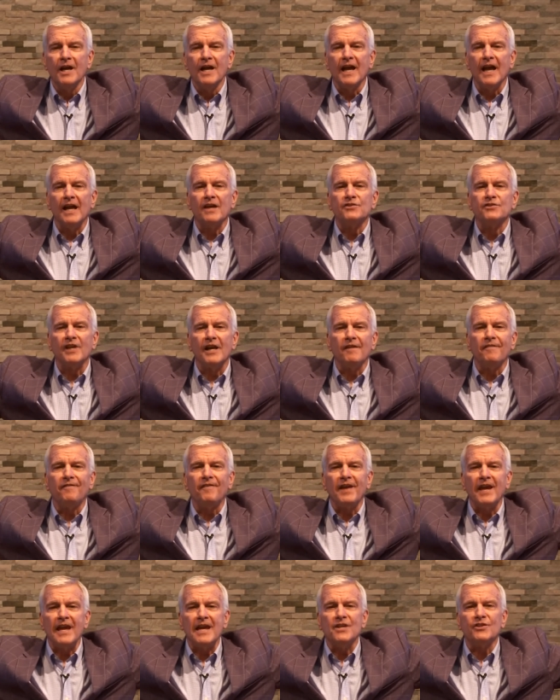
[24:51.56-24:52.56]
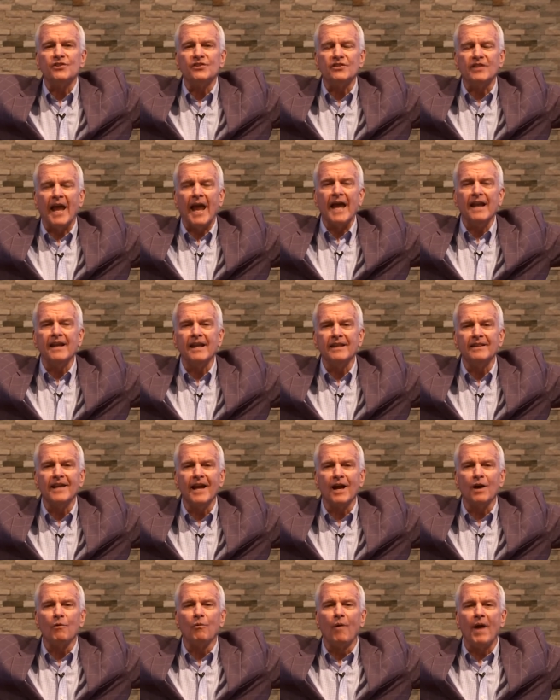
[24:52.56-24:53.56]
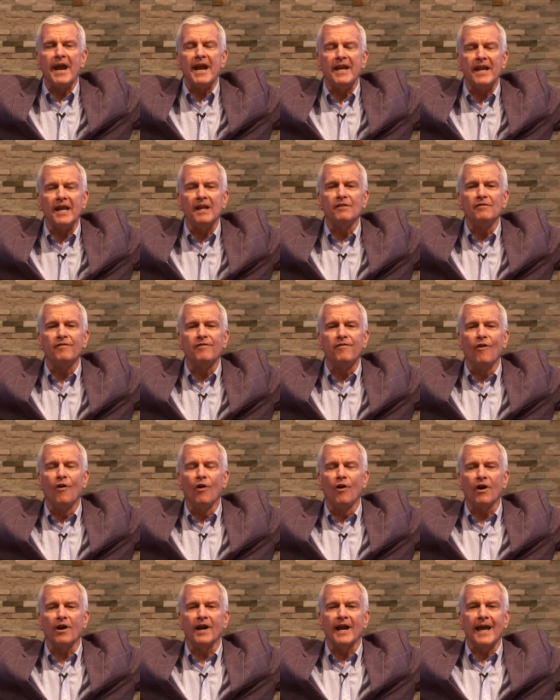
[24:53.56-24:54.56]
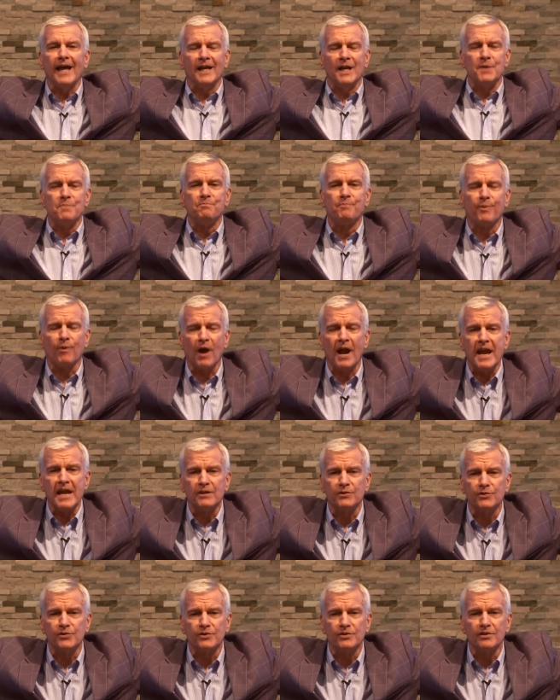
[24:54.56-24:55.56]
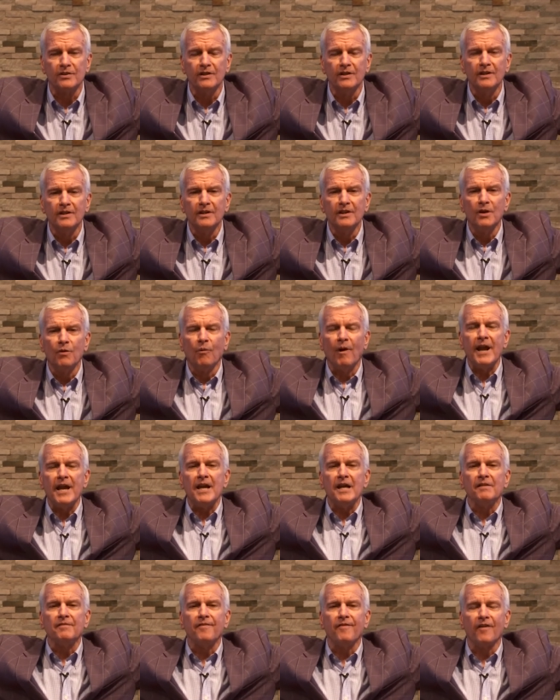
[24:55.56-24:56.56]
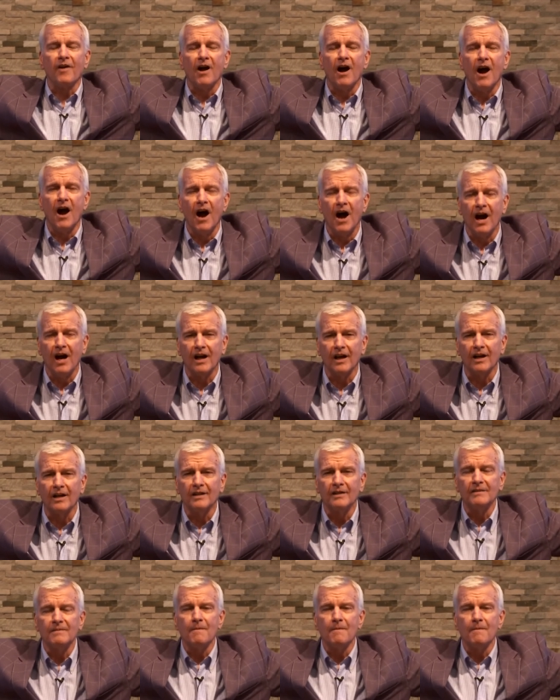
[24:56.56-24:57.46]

as if he's standing there waiting for an embrace, waiting for a hug.